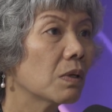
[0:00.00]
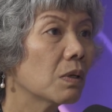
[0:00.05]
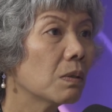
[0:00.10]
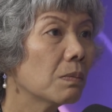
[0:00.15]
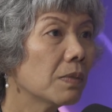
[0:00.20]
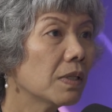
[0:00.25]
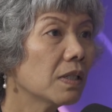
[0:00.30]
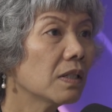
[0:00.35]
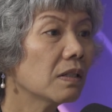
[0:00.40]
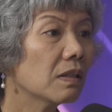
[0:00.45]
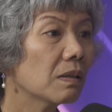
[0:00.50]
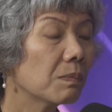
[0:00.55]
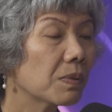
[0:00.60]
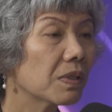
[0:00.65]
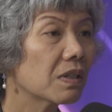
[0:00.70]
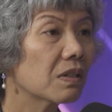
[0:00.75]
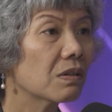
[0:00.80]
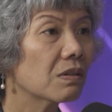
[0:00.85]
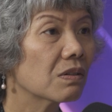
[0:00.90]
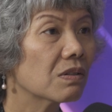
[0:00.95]
the moment,
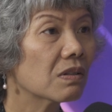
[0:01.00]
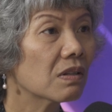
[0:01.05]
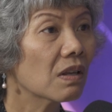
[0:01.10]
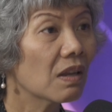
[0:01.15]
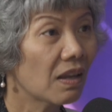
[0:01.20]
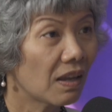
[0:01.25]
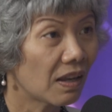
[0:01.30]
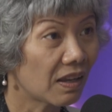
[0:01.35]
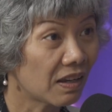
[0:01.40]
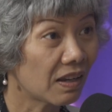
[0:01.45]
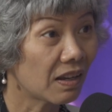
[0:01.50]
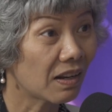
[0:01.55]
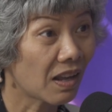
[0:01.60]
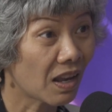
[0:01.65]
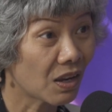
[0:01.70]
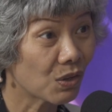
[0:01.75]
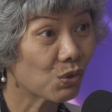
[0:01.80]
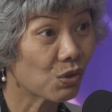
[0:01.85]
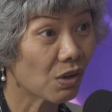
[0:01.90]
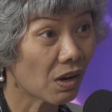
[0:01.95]
because again,
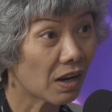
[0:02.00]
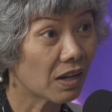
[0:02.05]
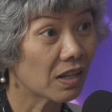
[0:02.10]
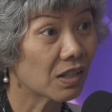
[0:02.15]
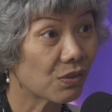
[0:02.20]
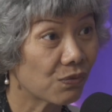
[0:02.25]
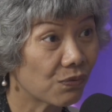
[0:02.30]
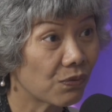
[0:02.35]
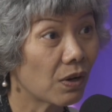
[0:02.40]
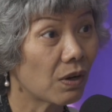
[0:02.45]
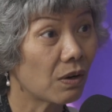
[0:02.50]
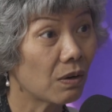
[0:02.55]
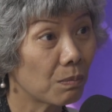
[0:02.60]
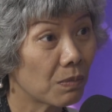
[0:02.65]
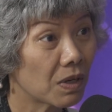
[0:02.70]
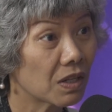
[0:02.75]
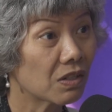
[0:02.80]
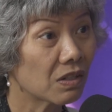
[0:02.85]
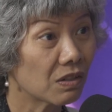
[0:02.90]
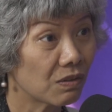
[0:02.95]
HR is very
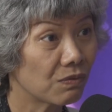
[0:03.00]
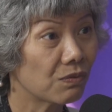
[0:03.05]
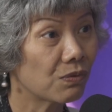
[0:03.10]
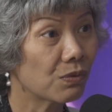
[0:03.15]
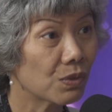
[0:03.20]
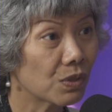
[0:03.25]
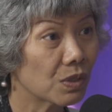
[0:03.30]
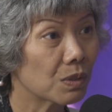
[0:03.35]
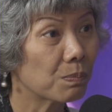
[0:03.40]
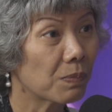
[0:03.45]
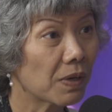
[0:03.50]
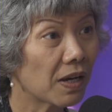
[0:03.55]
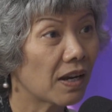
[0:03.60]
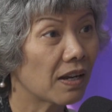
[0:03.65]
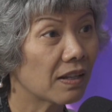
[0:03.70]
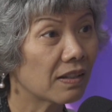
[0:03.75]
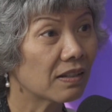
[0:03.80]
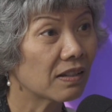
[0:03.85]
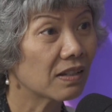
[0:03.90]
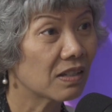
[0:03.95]
much influenced
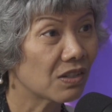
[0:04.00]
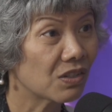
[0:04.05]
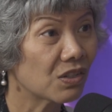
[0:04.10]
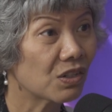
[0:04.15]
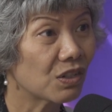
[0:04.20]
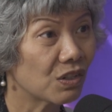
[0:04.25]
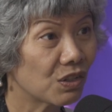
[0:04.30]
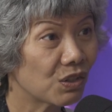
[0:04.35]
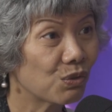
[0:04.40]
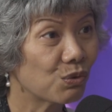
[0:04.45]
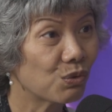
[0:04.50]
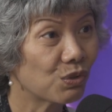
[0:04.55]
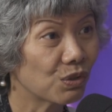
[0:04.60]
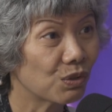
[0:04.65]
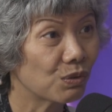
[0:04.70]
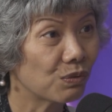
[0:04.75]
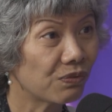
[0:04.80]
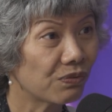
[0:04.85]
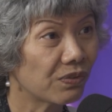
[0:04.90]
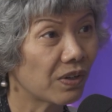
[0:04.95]
by the
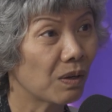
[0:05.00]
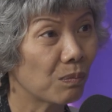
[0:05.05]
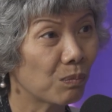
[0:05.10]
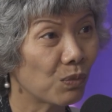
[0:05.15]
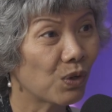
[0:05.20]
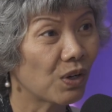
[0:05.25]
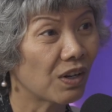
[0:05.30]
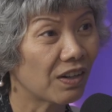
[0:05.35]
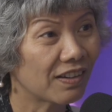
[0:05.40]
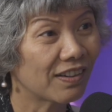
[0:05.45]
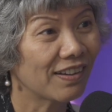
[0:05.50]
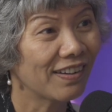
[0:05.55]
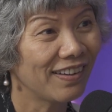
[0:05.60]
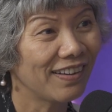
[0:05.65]
institutional framework.